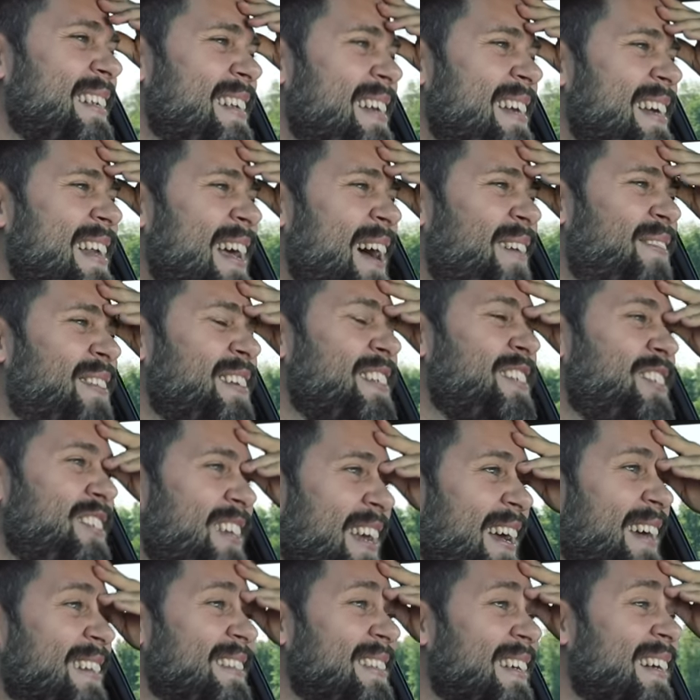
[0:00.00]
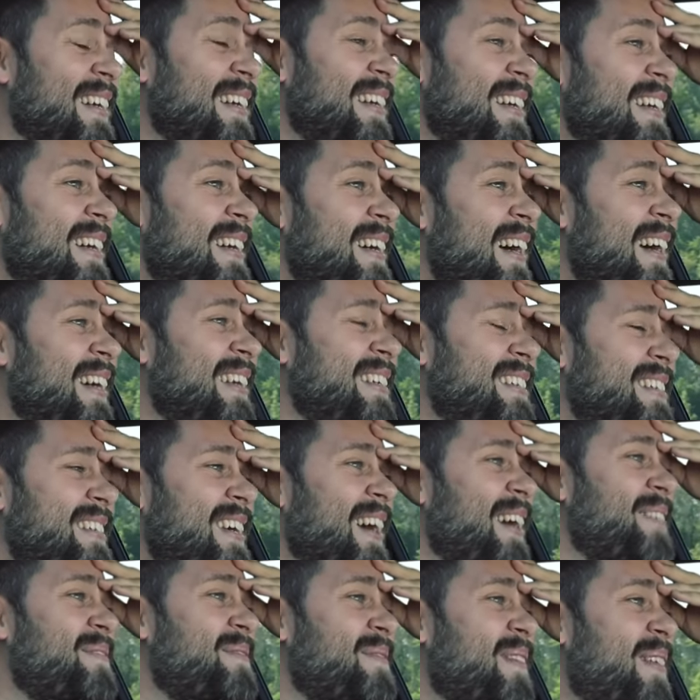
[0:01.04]
didn't have a chance. I just
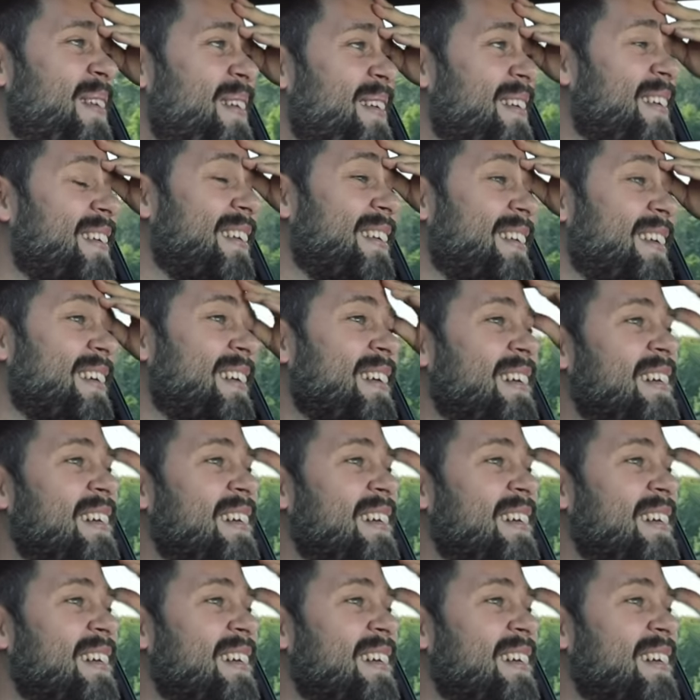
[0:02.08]
got murdered.